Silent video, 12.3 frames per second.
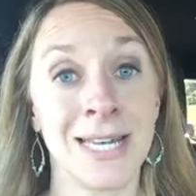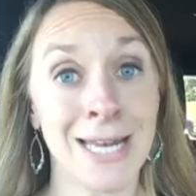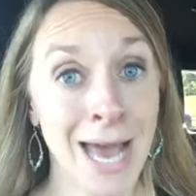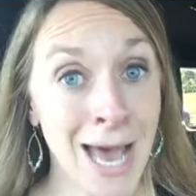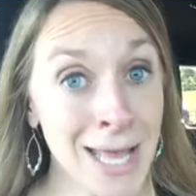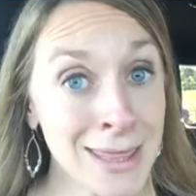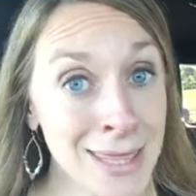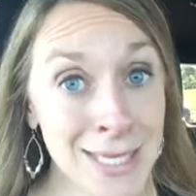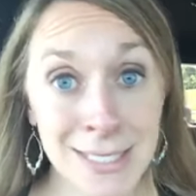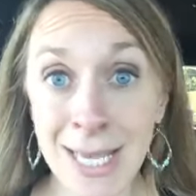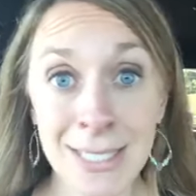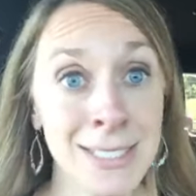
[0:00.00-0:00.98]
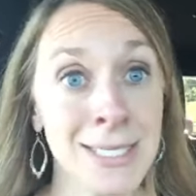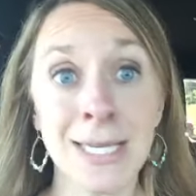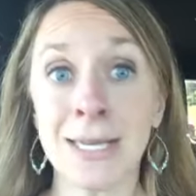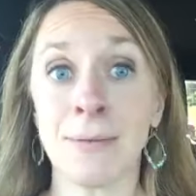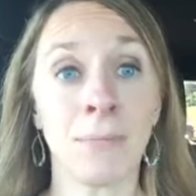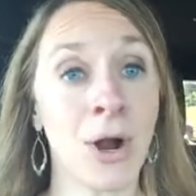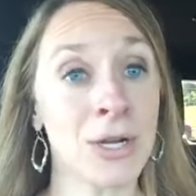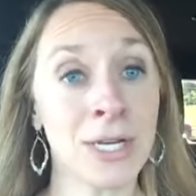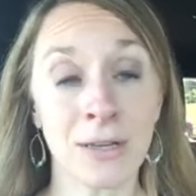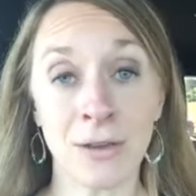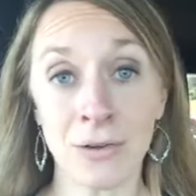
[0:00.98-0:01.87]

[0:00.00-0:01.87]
not the sexy marketing